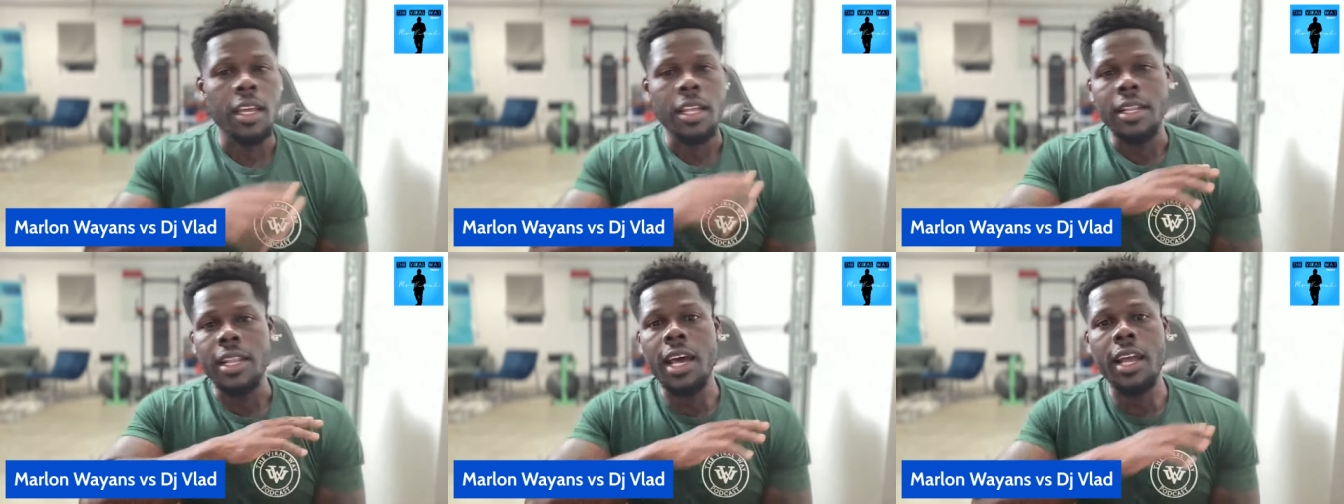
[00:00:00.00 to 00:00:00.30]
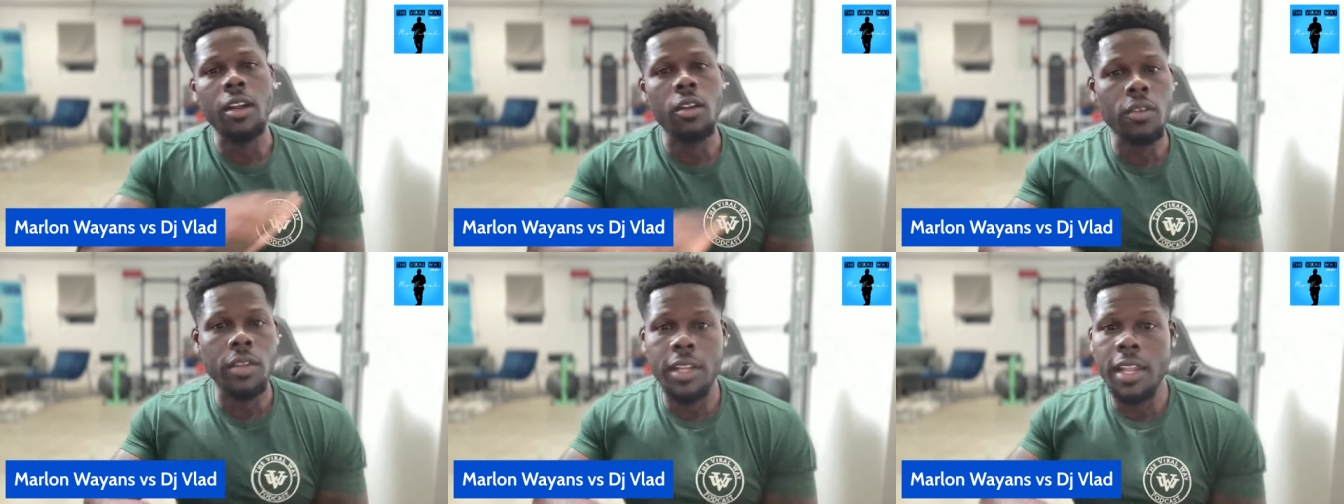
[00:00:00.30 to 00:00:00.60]

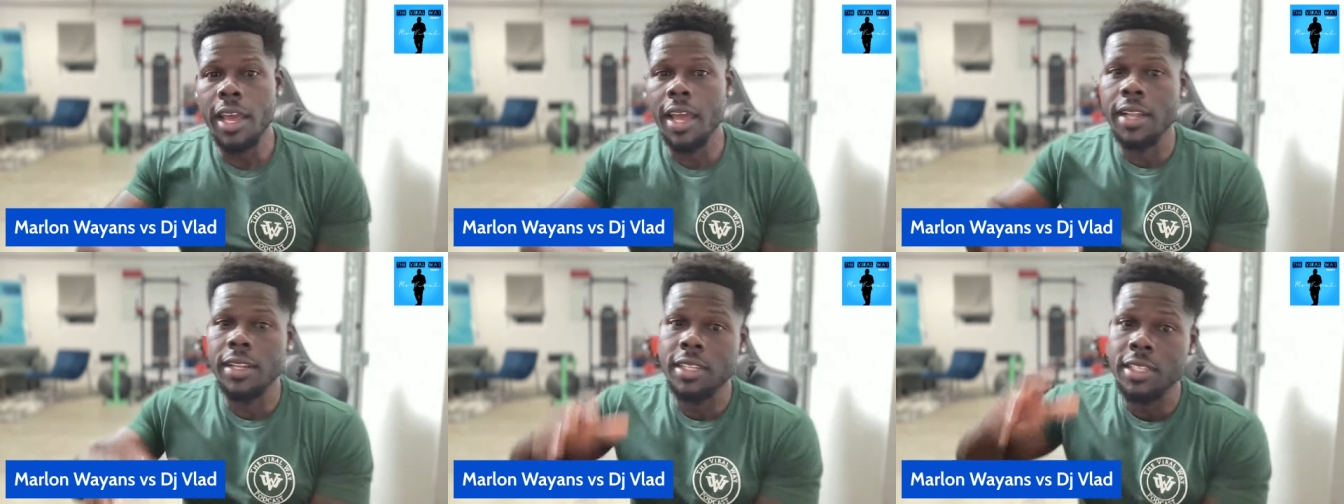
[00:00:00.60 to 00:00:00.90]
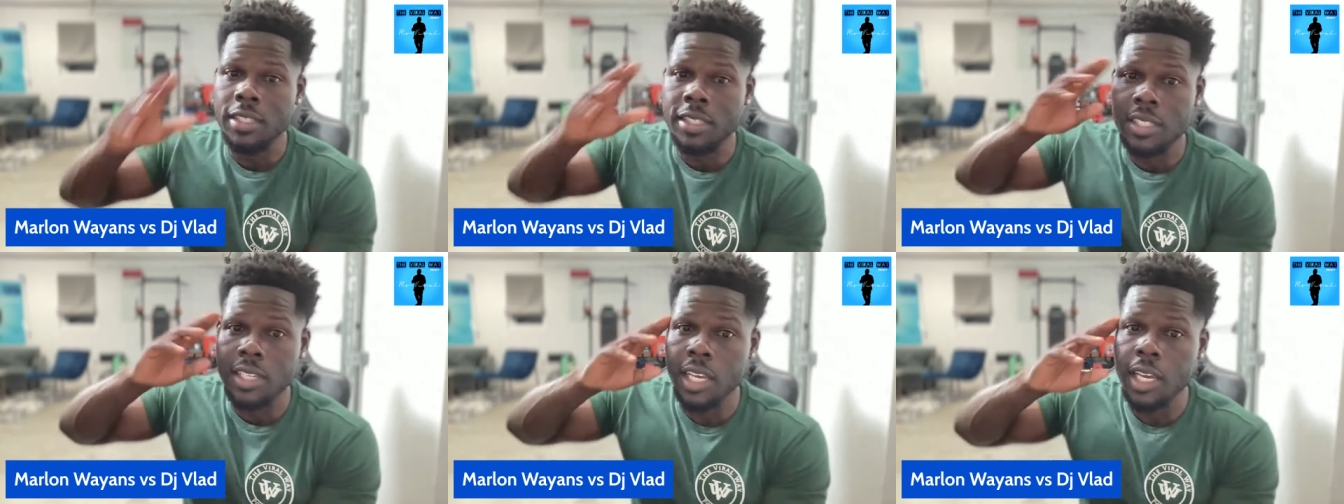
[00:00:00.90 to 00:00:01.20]
Not only that,
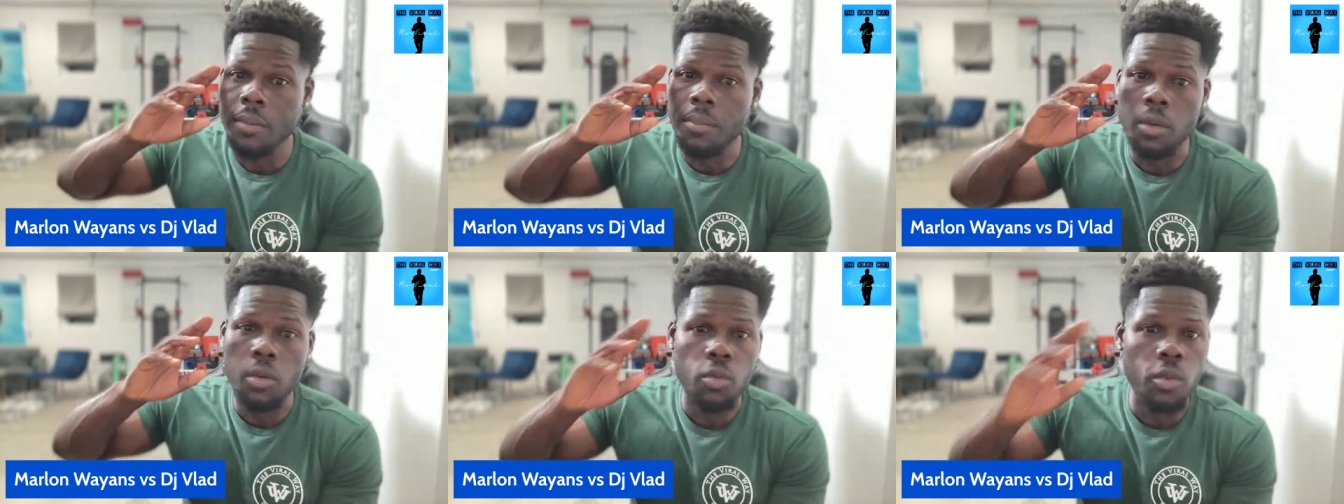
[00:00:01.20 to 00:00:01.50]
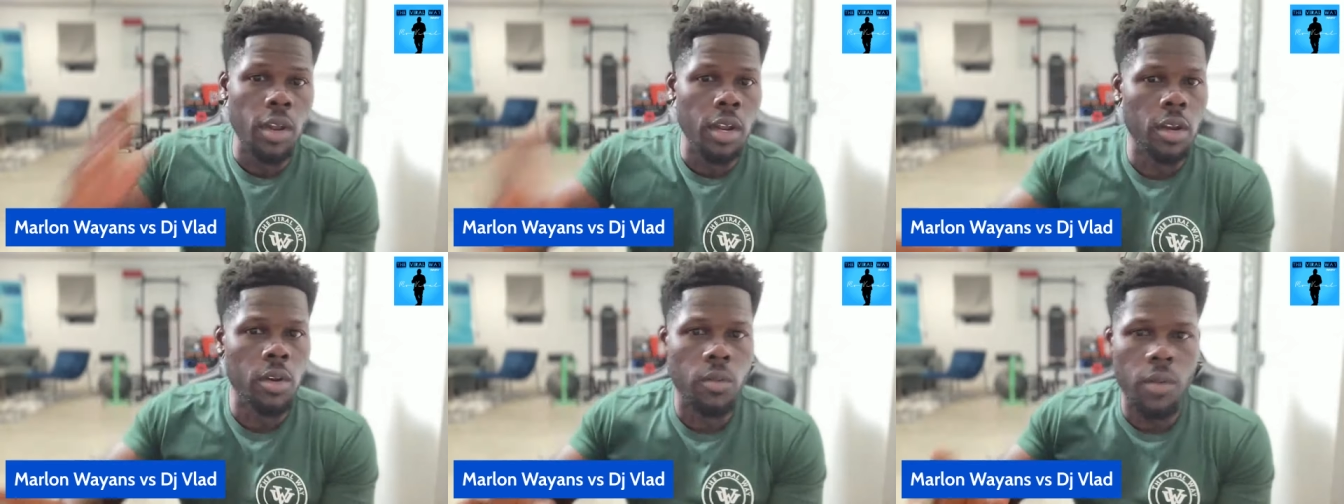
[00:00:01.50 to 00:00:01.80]
this nigga been
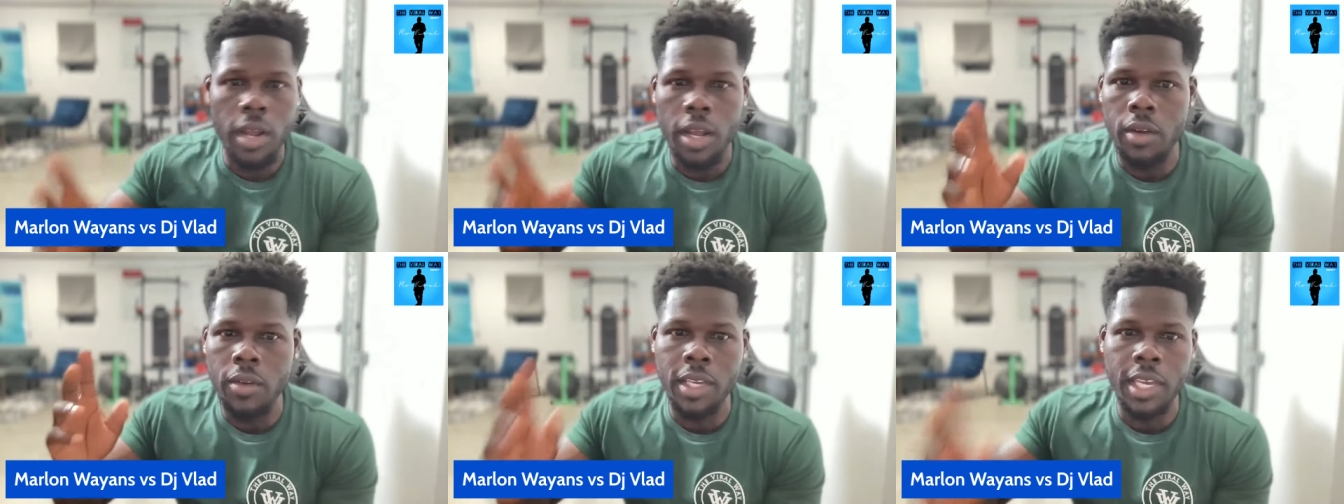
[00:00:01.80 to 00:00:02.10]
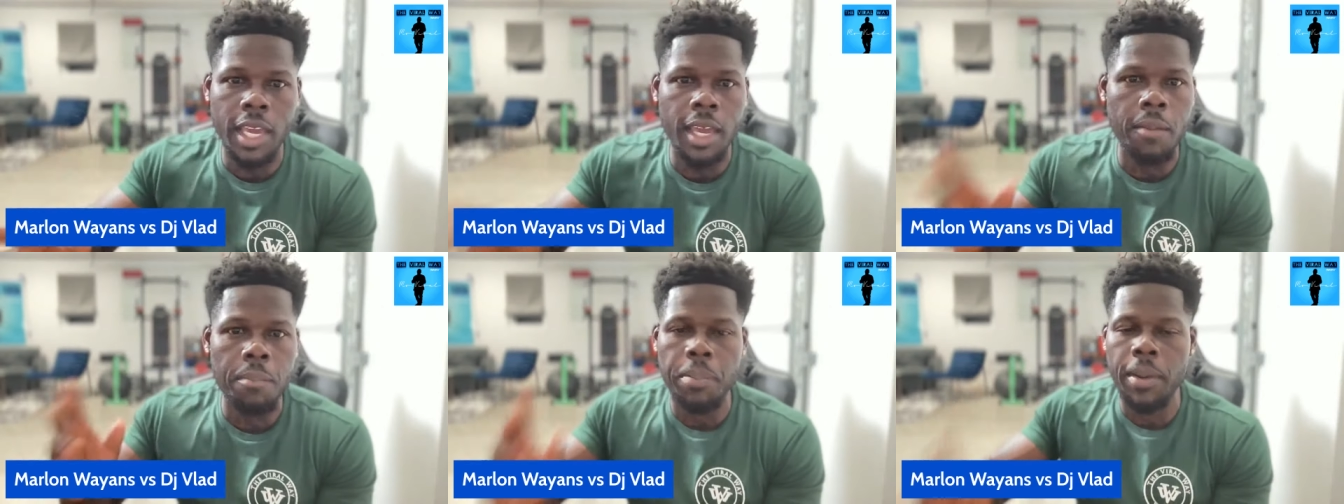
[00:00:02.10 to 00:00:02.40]
running around
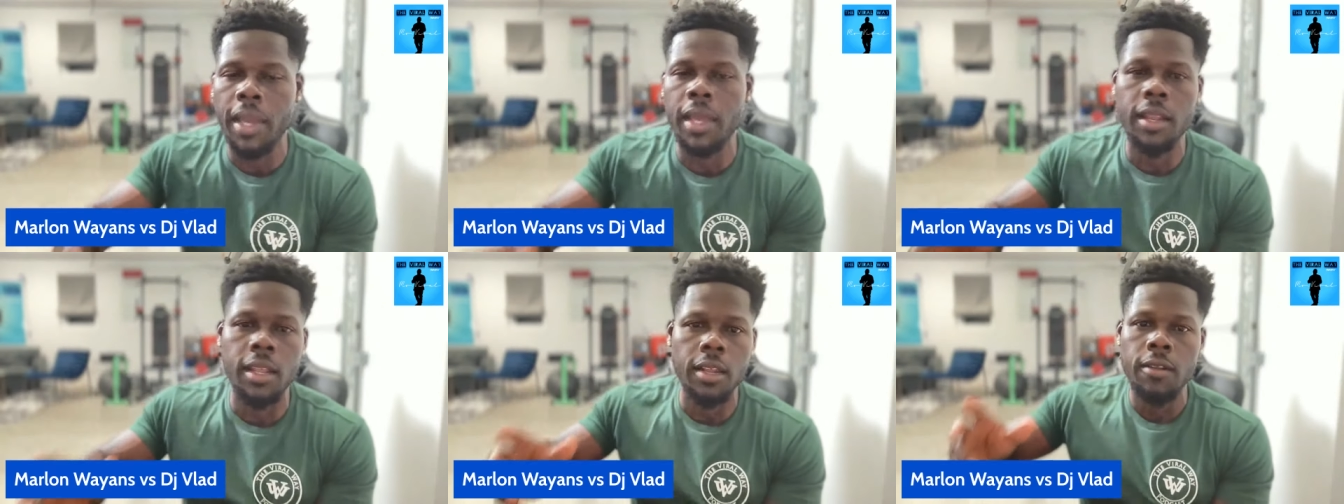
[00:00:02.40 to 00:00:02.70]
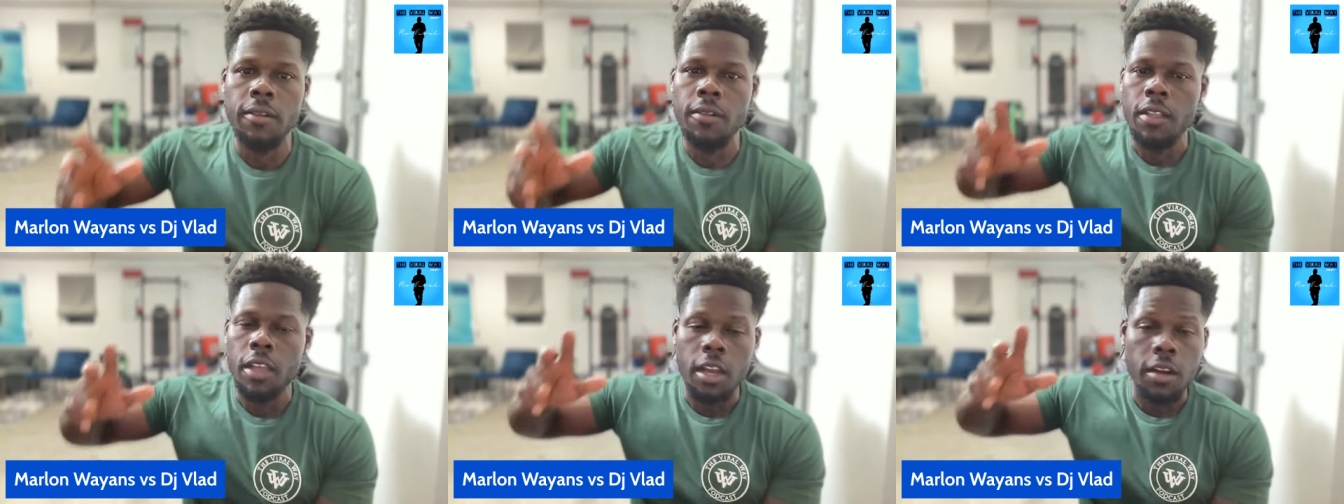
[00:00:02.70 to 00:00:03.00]

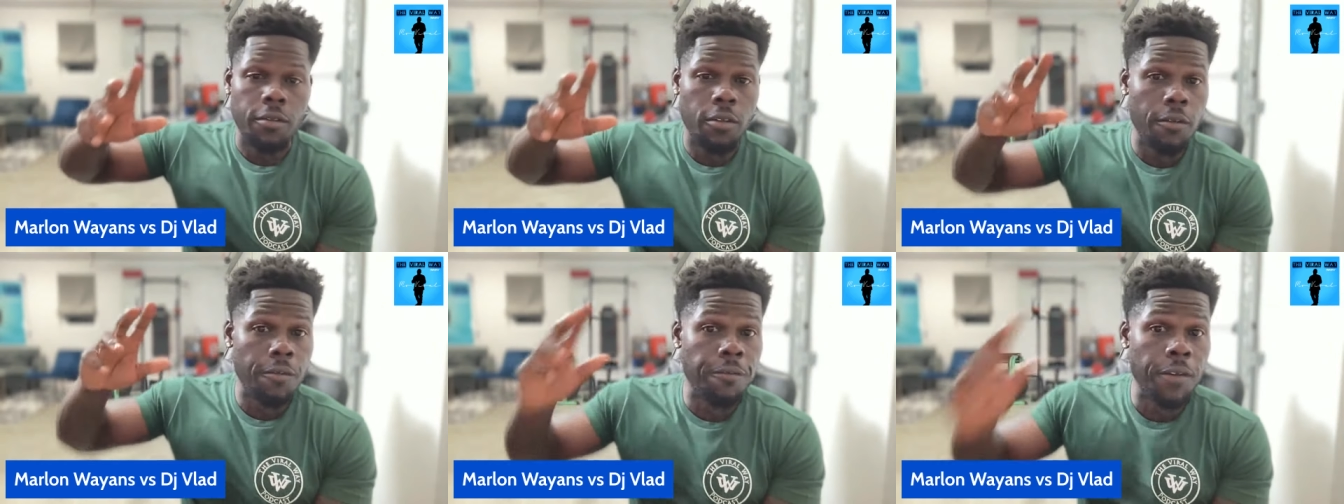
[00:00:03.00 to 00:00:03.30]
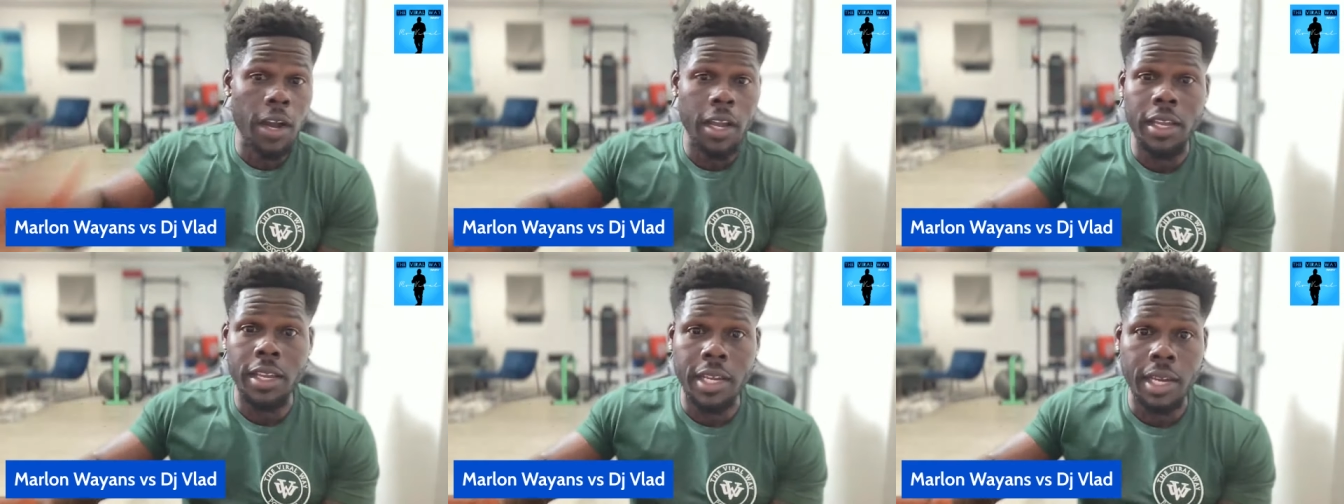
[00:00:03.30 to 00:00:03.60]
campaigning for
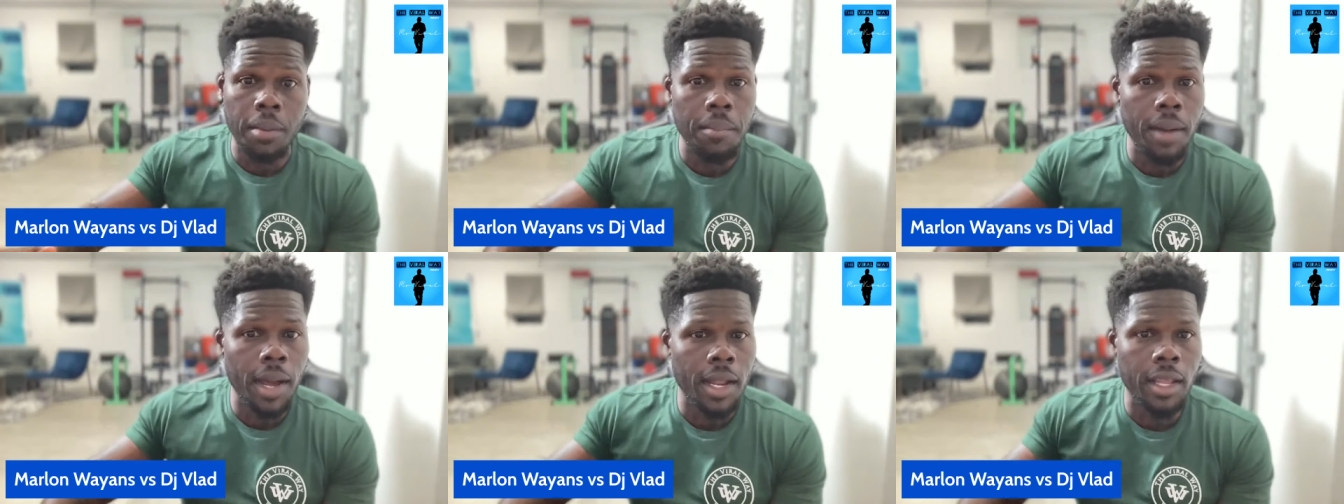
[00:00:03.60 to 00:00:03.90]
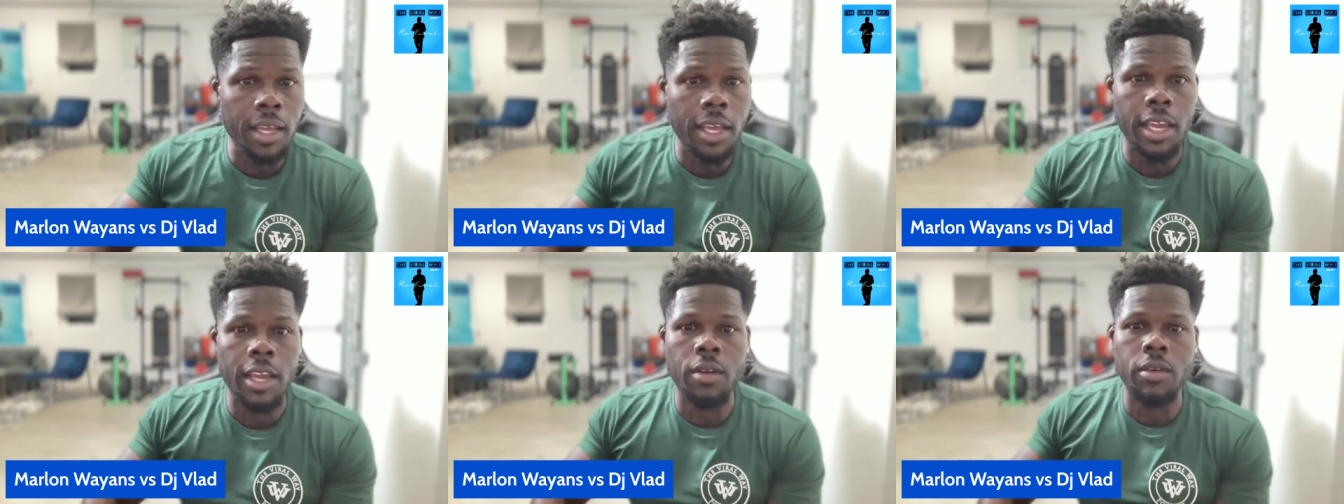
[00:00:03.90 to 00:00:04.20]
fucking
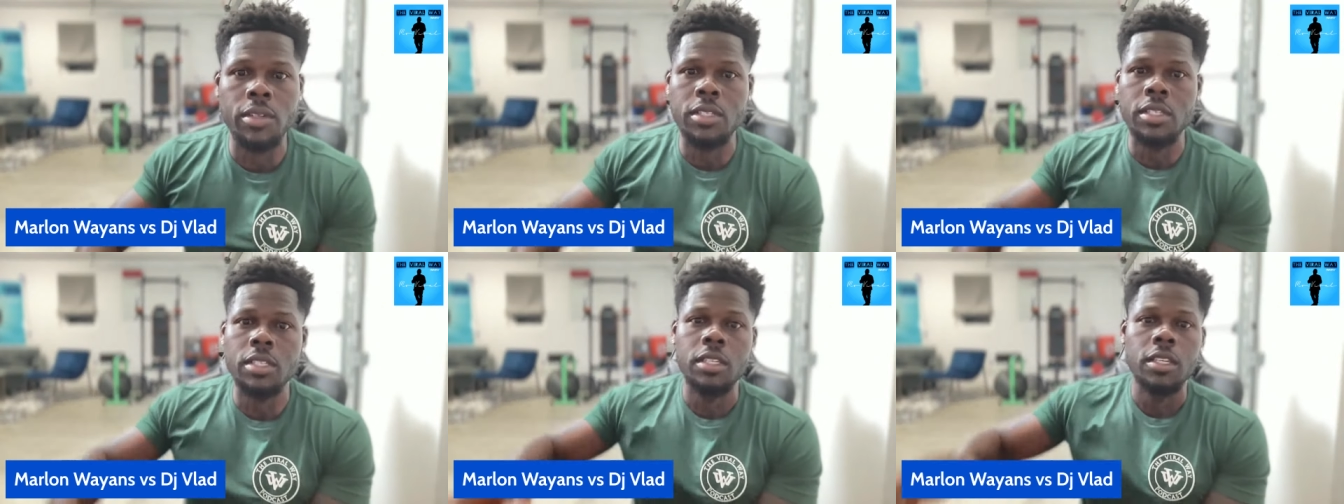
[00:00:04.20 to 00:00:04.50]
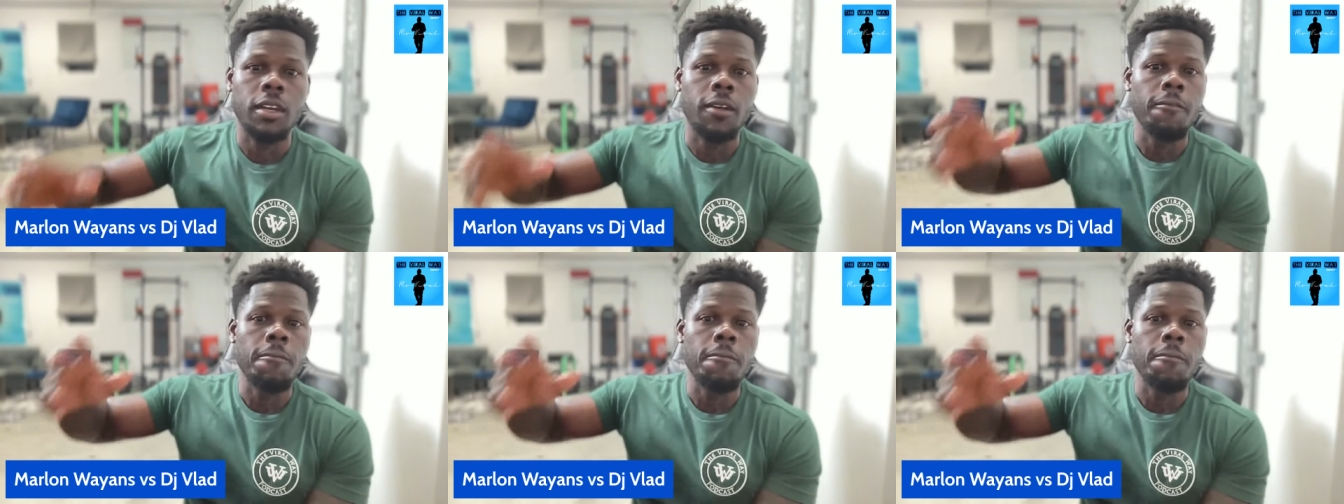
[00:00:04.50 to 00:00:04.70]
Kamala Harris